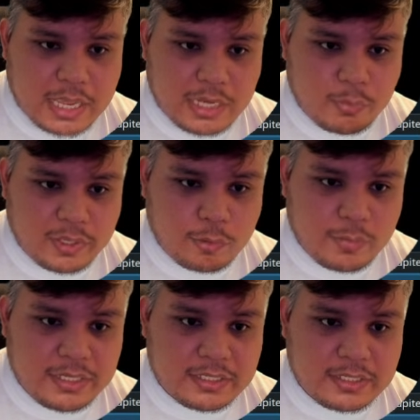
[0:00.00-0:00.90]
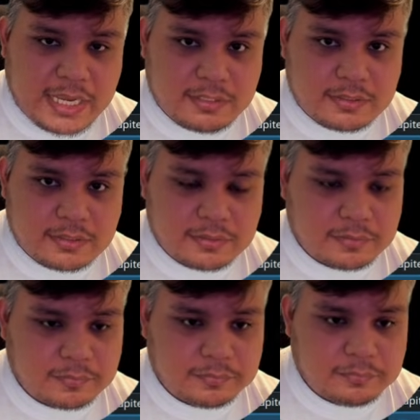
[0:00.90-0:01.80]
I recommend Kate.
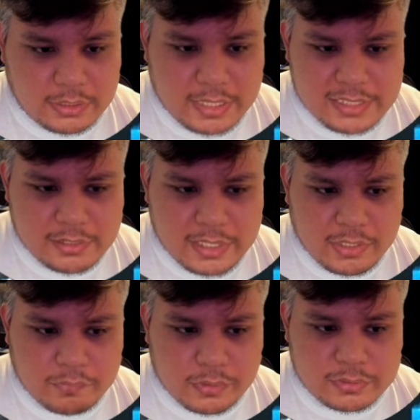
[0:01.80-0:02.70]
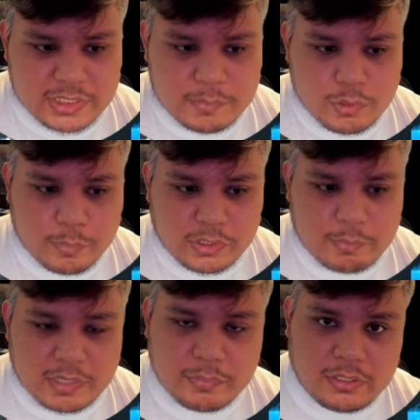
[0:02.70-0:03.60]
The last line of your Steam Jupiter
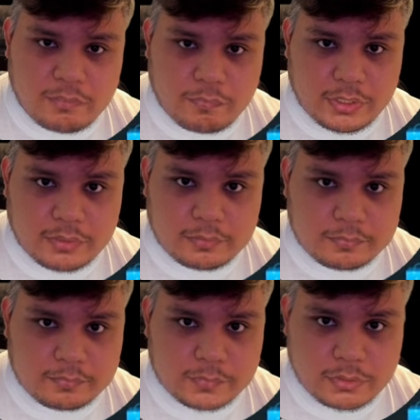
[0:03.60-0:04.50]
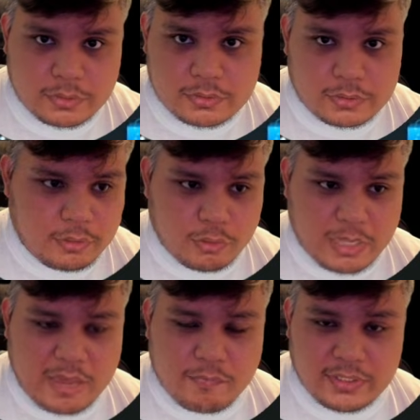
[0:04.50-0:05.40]
might be different because you
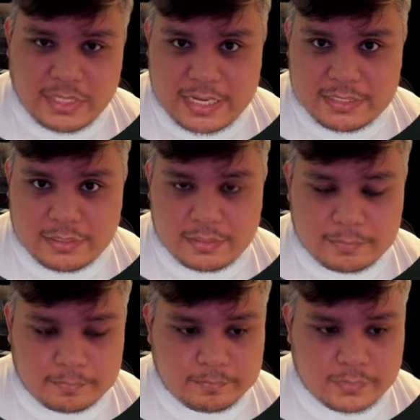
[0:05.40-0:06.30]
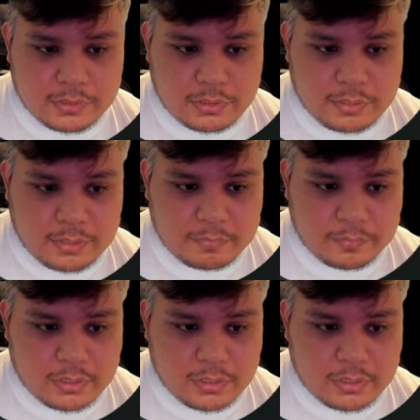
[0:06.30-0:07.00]
haven't edited it, right?